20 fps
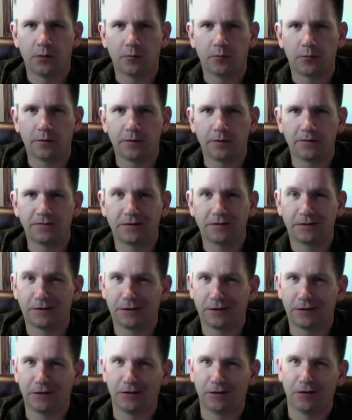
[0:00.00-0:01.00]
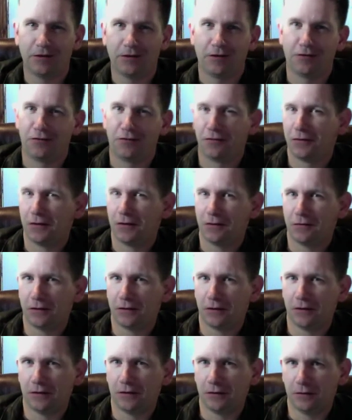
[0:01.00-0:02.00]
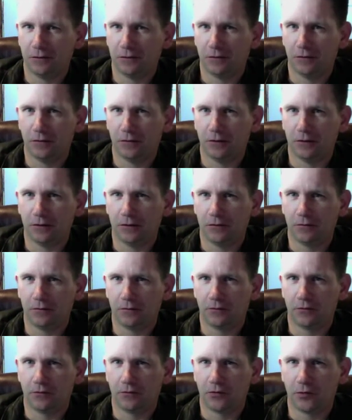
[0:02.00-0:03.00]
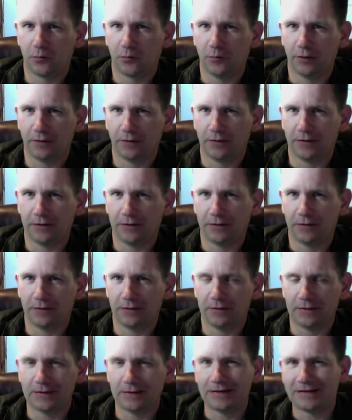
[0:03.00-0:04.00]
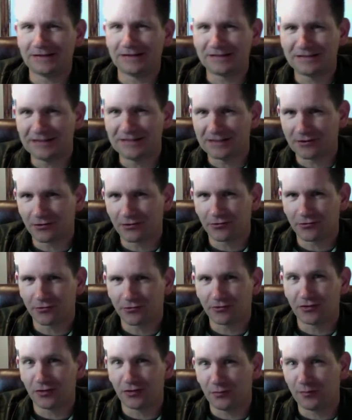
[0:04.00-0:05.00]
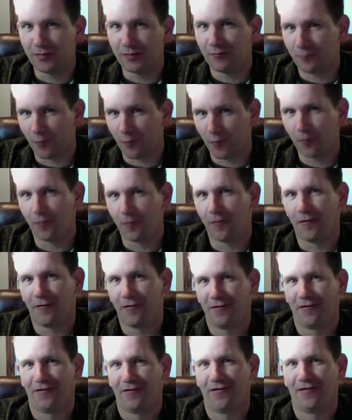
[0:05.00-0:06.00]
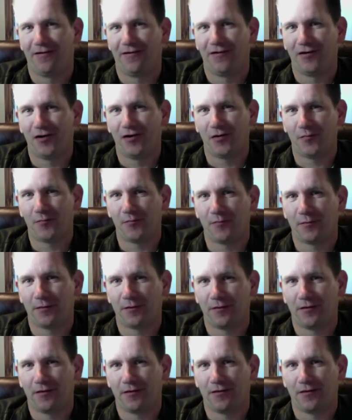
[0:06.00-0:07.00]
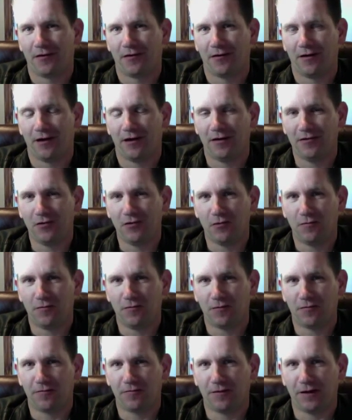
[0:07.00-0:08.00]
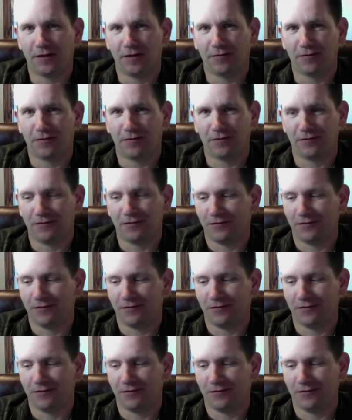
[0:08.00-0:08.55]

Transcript: things that they think they learn, but they just need to learn a little bit more. I know for a fact that